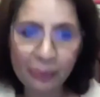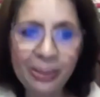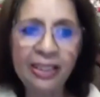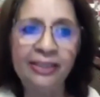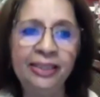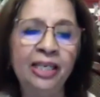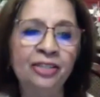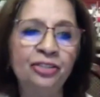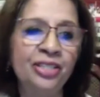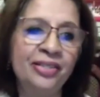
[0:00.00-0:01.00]
with other
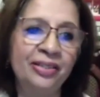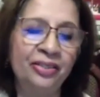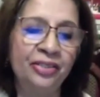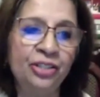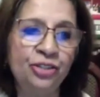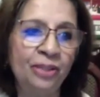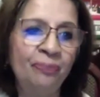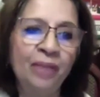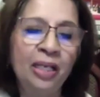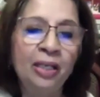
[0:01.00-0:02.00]
countries in the region
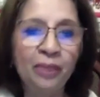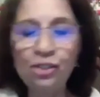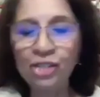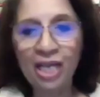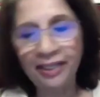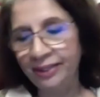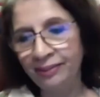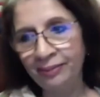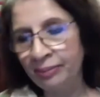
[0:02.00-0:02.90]
with China.